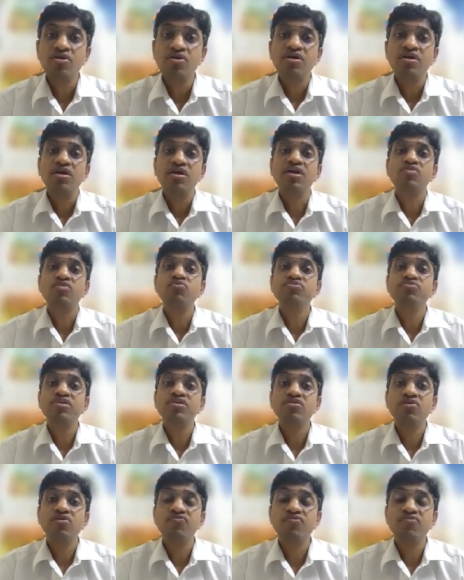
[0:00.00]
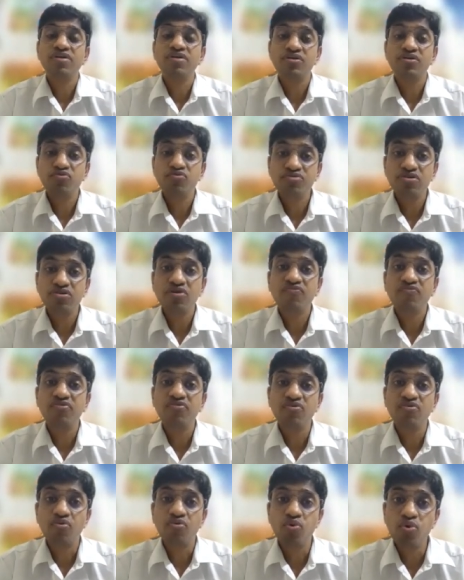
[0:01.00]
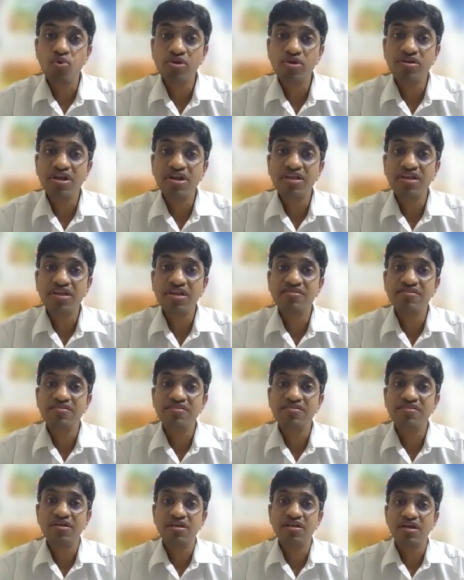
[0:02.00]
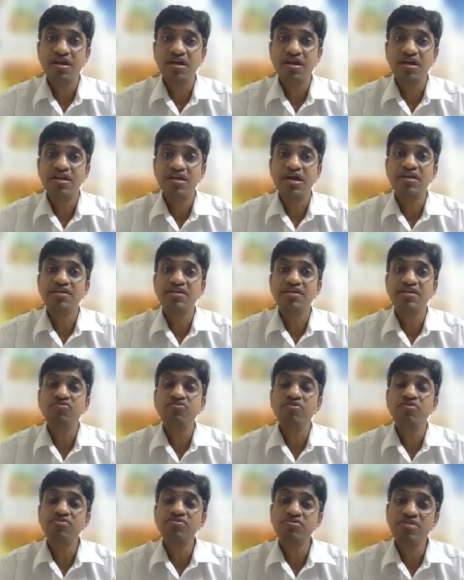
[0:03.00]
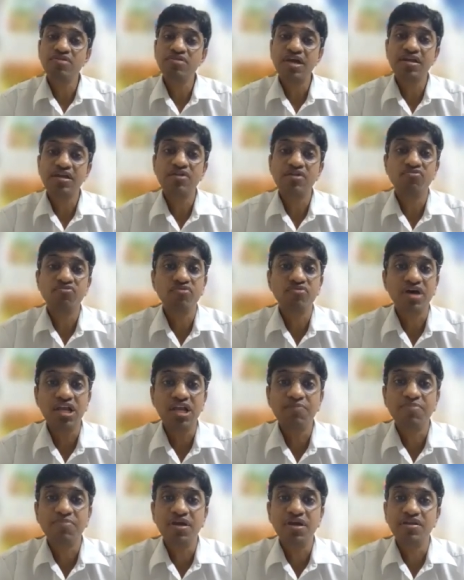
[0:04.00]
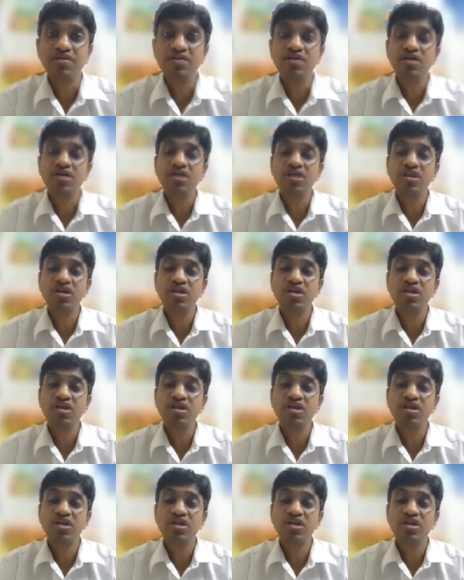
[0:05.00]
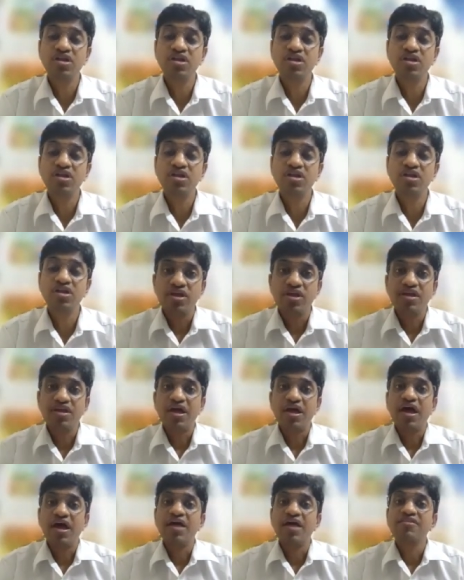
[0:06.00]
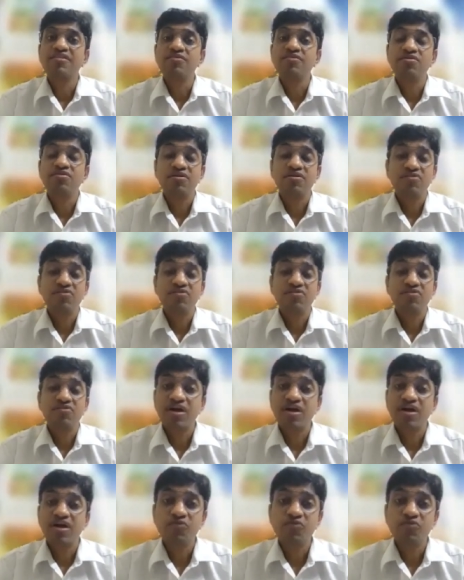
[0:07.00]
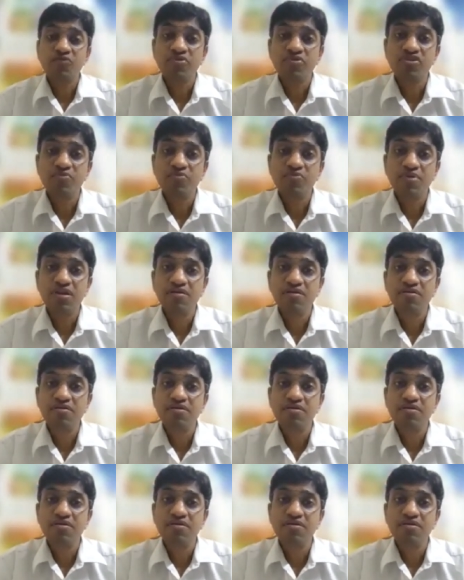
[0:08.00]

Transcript: Inclusion of inclusion of whole grains in our diet is also likely to help in. We should avoid smoking as far as possible.